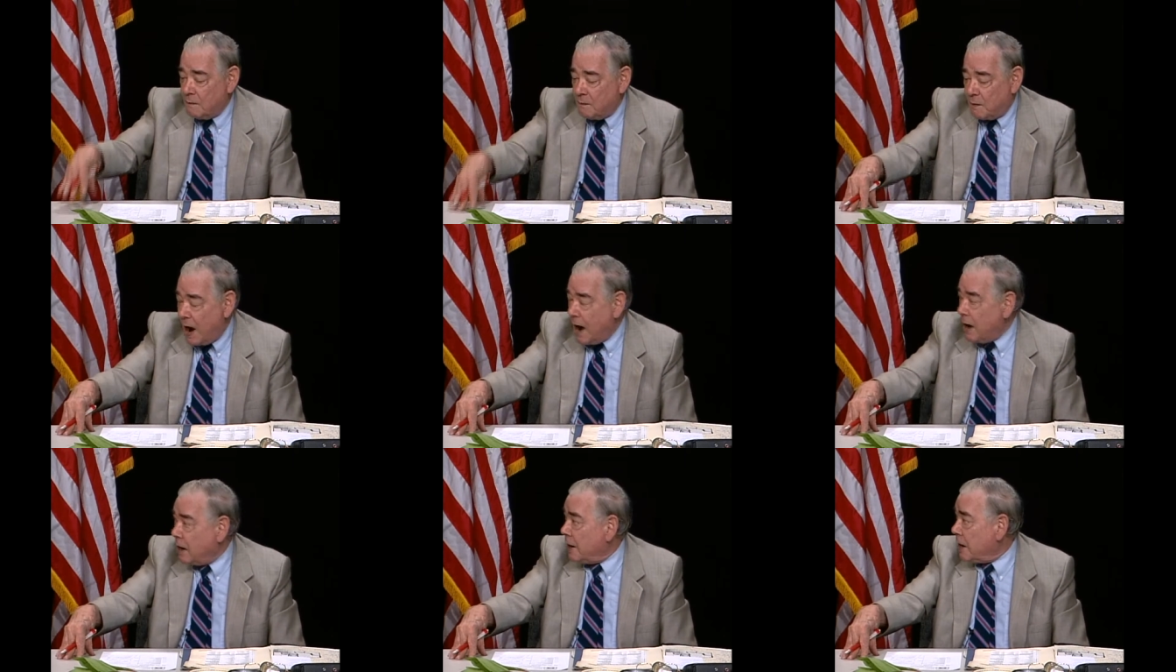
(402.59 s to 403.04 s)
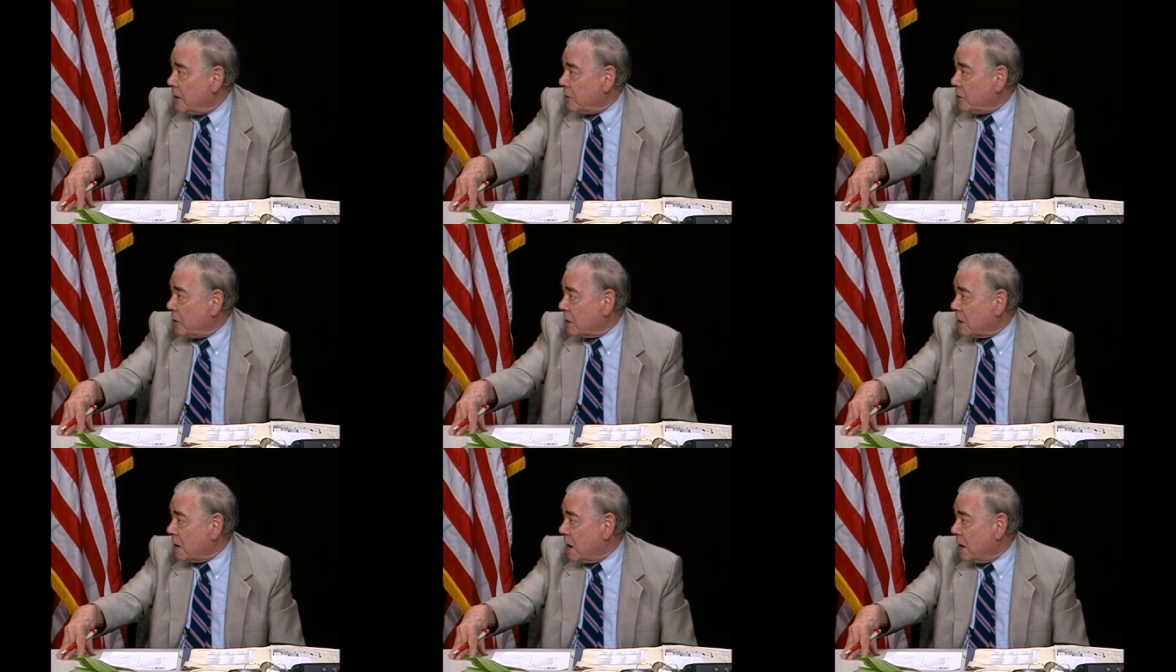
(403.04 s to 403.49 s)

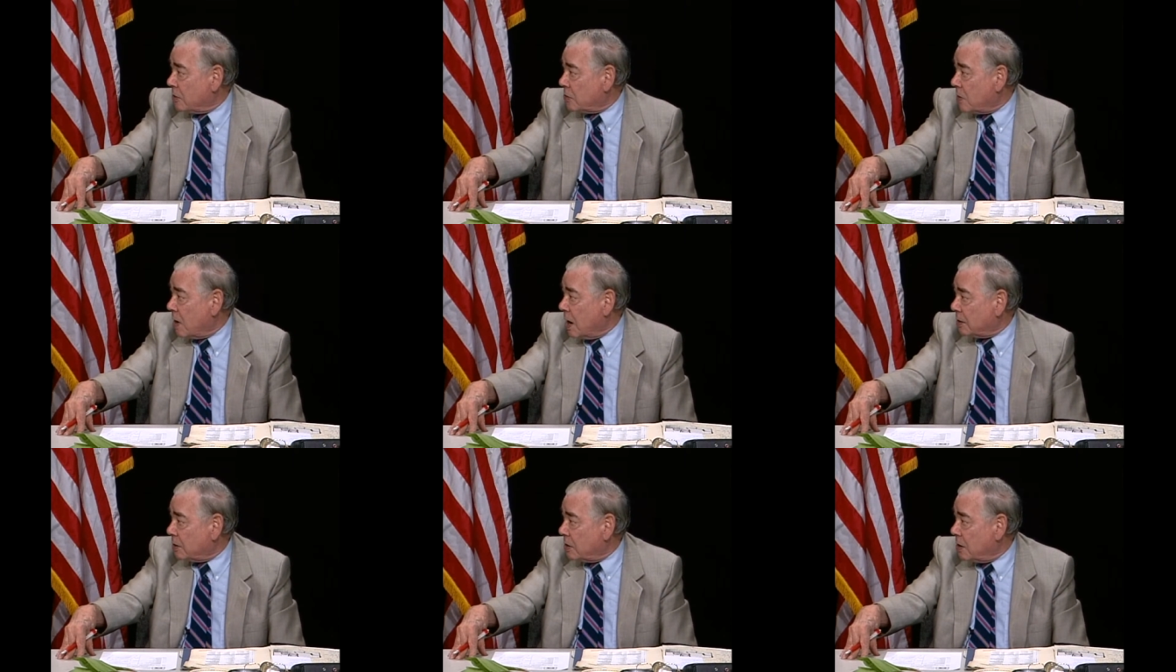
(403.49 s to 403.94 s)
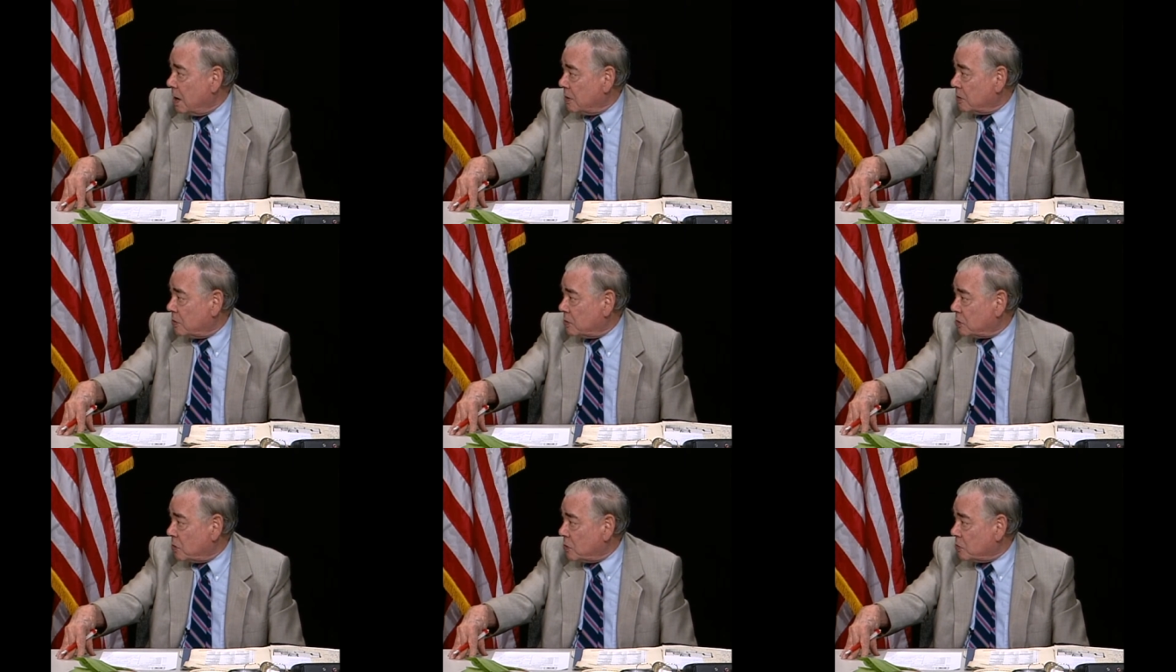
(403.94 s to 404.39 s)
violated their contract
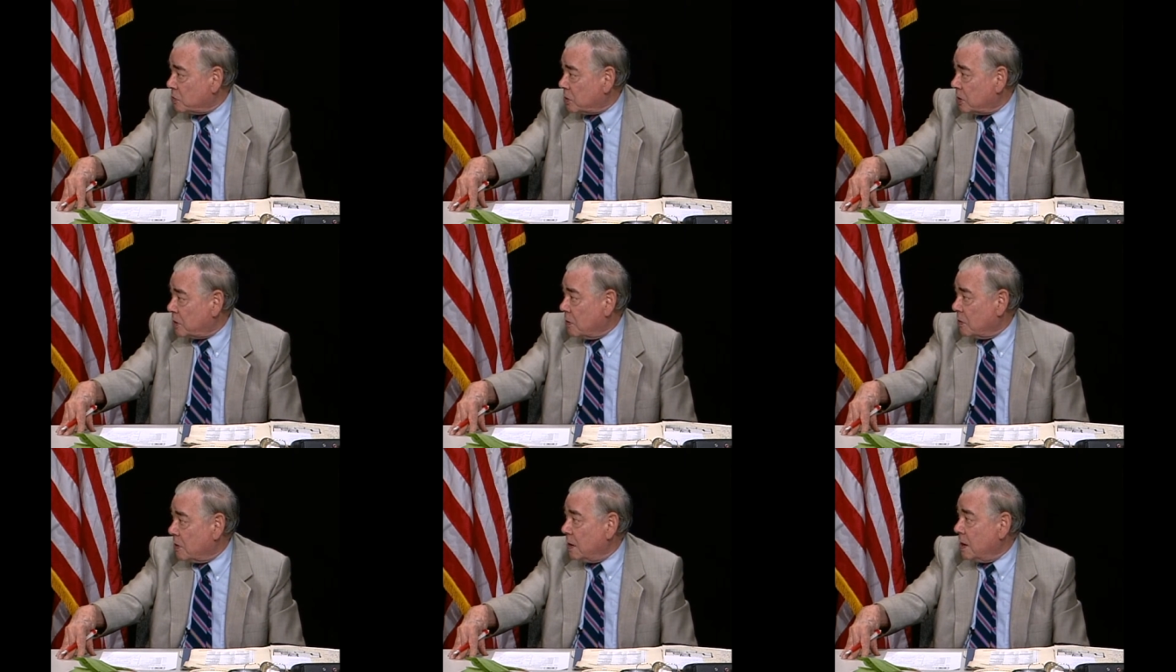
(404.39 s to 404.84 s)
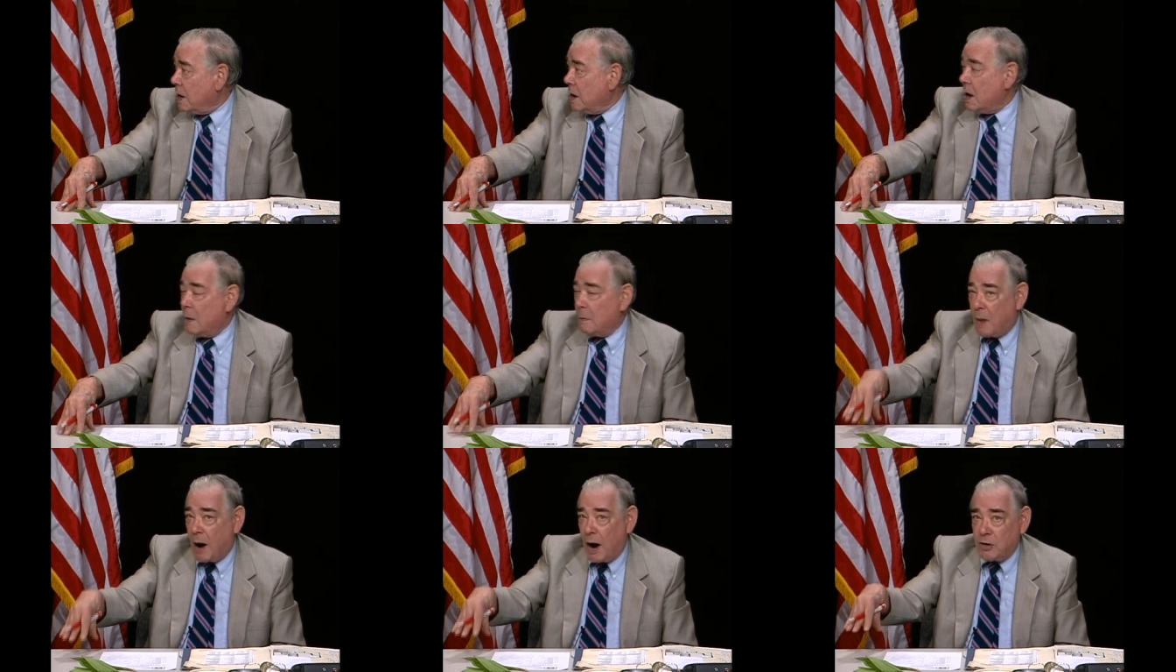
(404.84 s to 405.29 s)
under Social Security
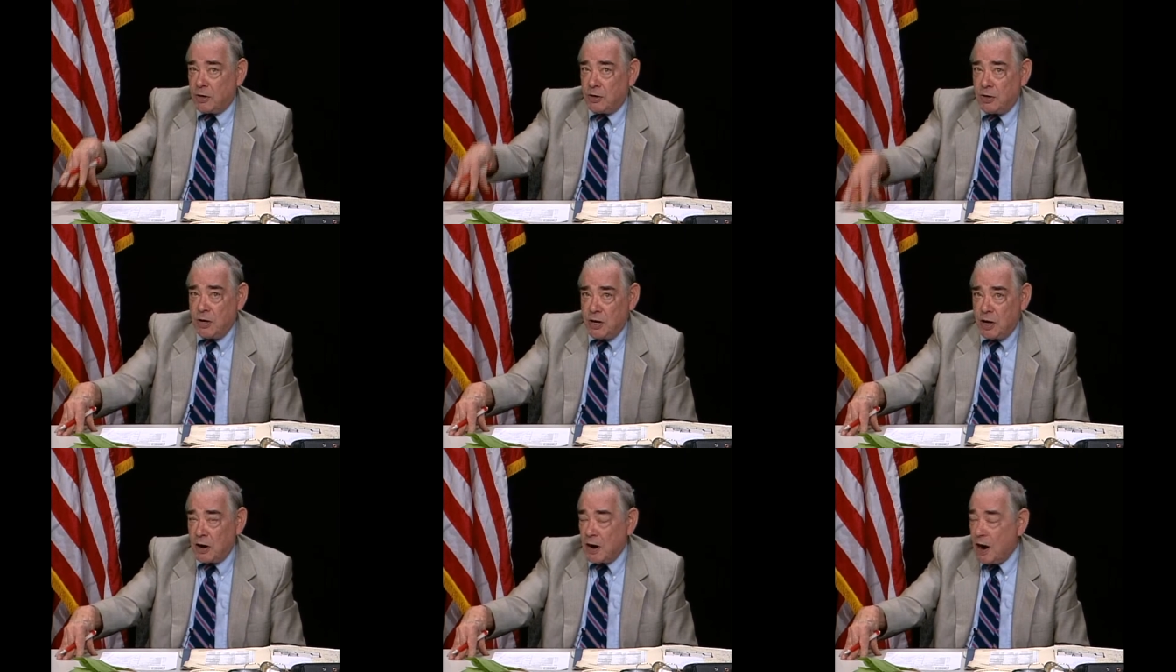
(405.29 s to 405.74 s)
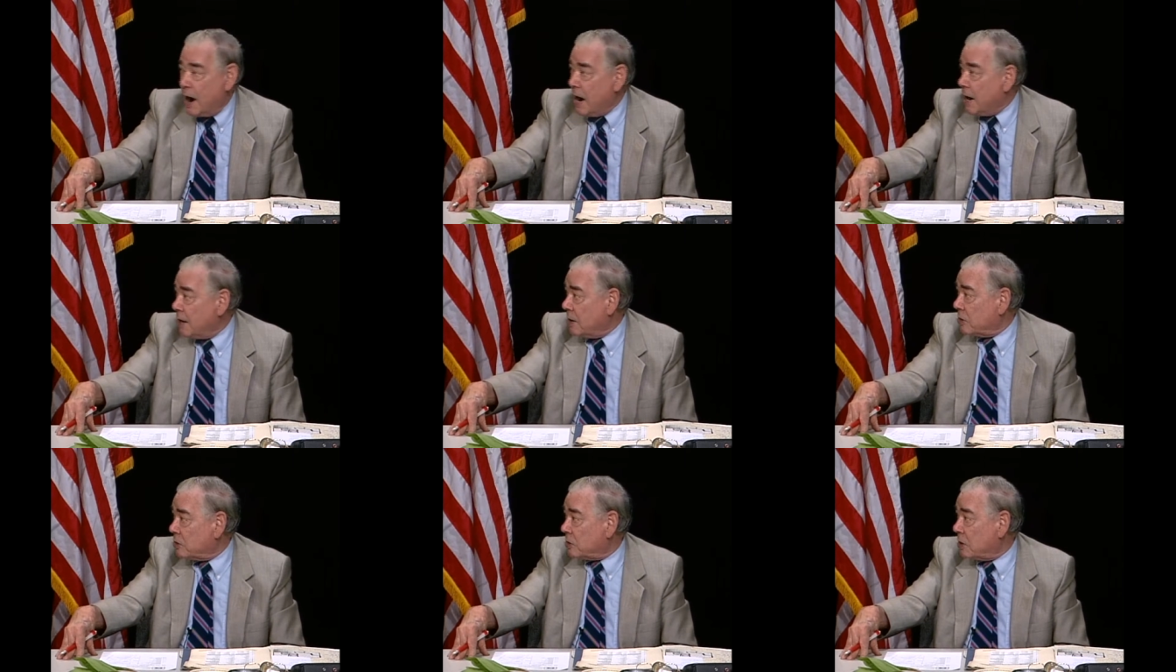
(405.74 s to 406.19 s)
by
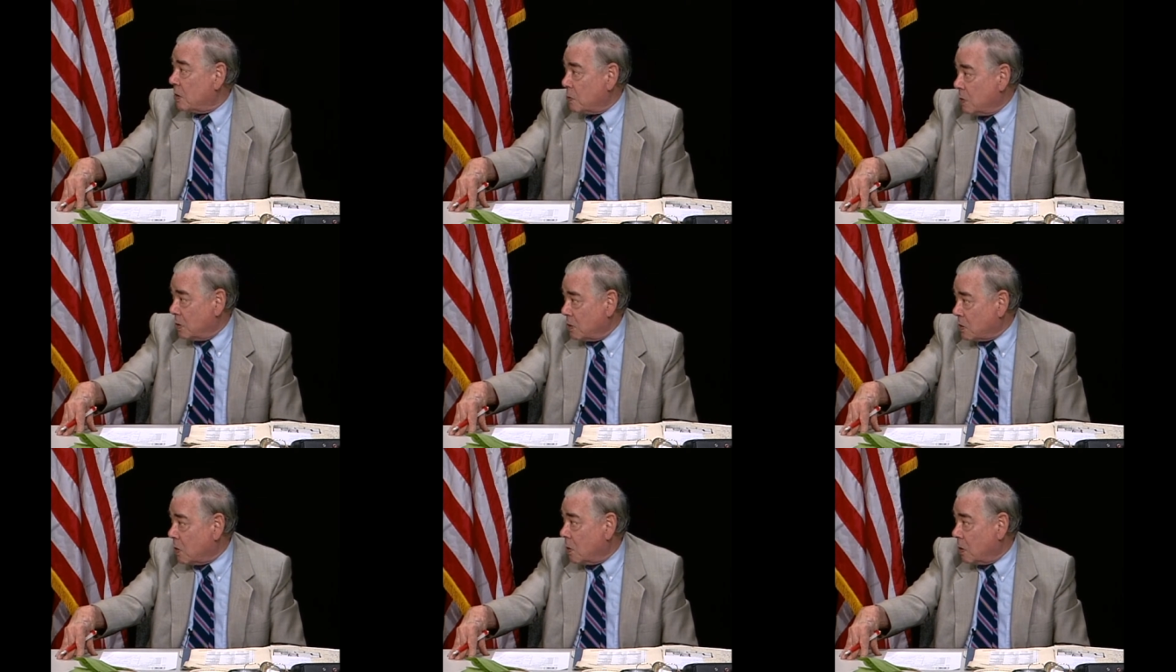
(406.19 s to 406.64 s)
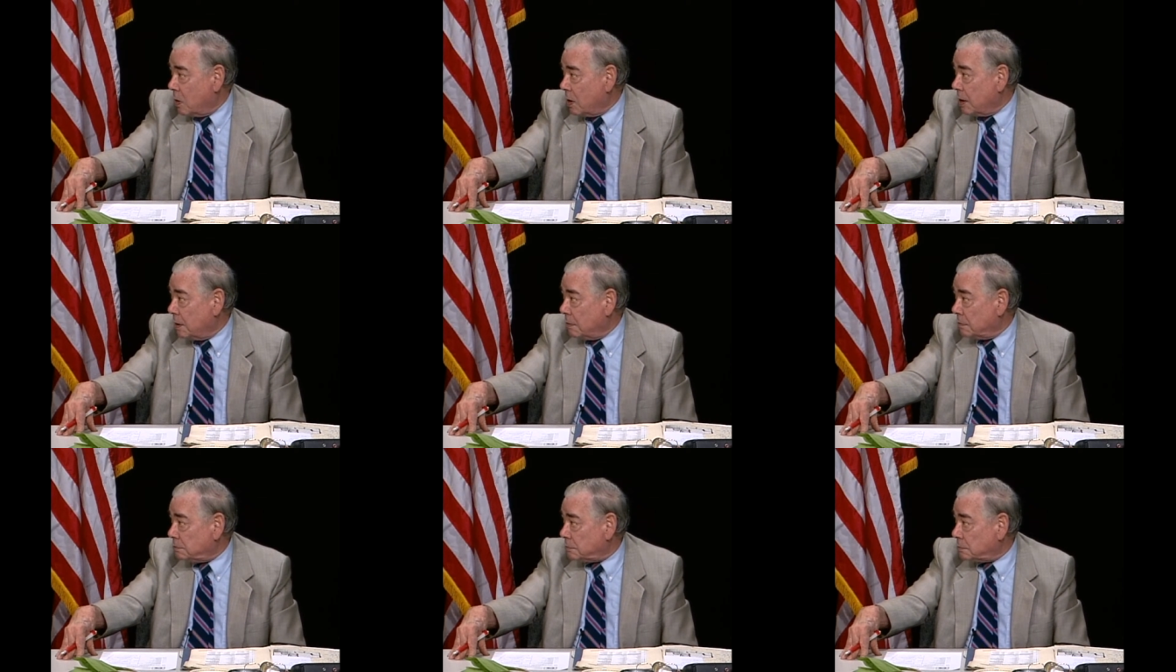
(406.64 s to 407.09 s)
denying us a real
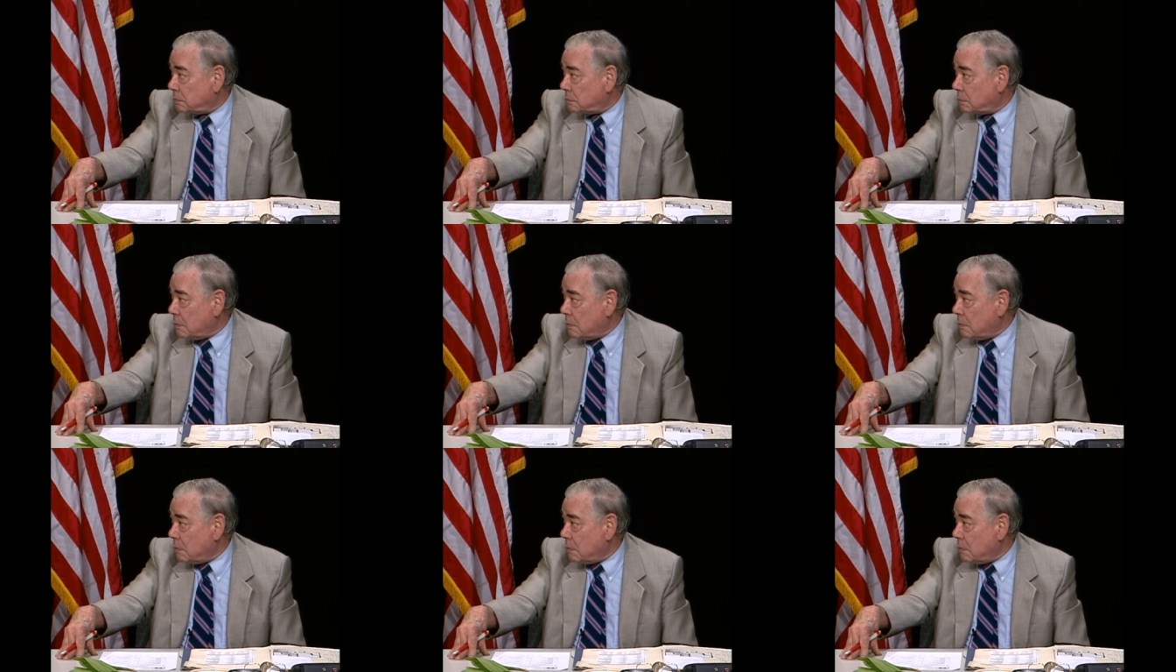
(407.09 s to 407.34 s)
COLA